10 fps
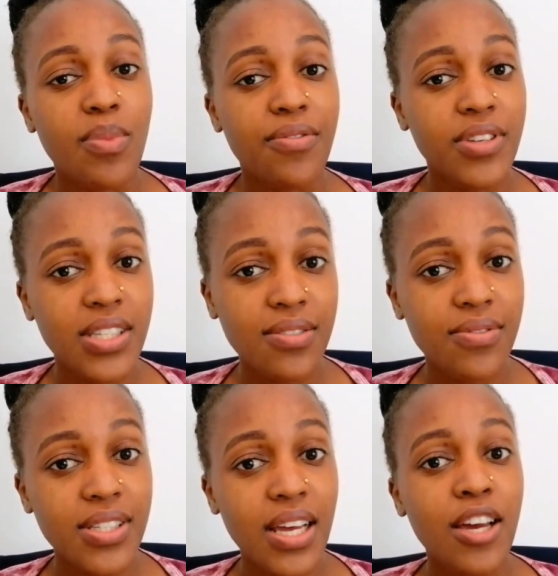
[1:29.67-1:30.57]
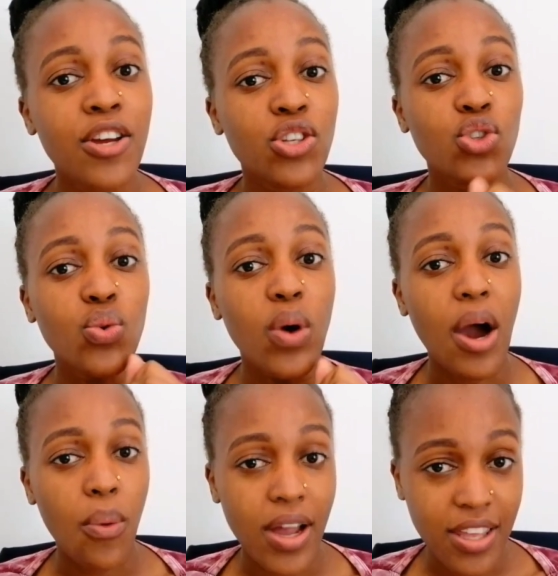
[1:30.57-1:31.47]
from a visit visa to
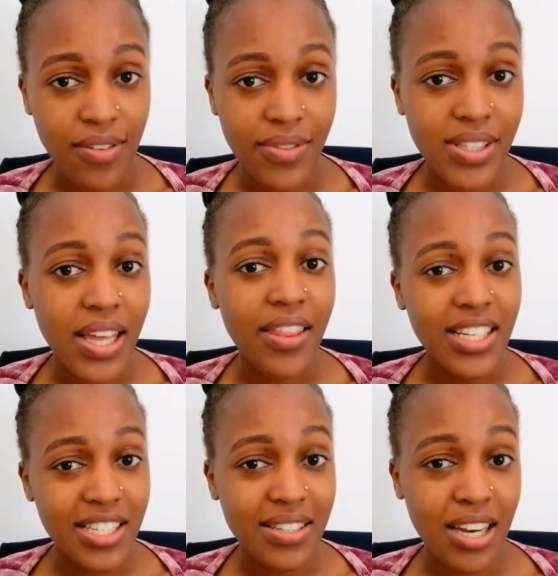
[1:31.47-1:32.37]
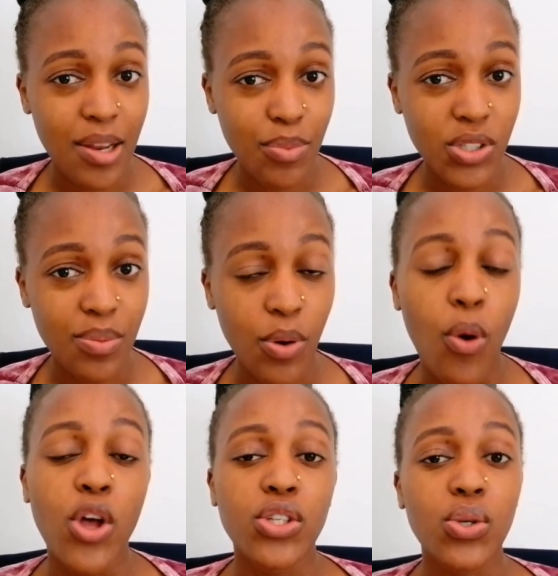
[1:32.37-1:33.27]
a working visa. That is really
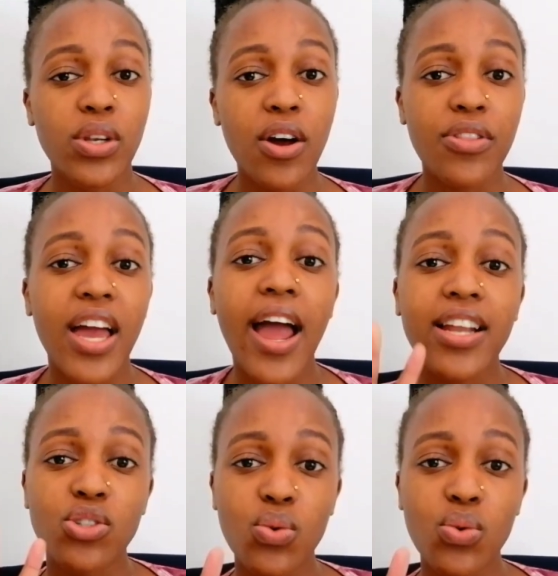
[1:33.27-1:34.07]
possible. So now there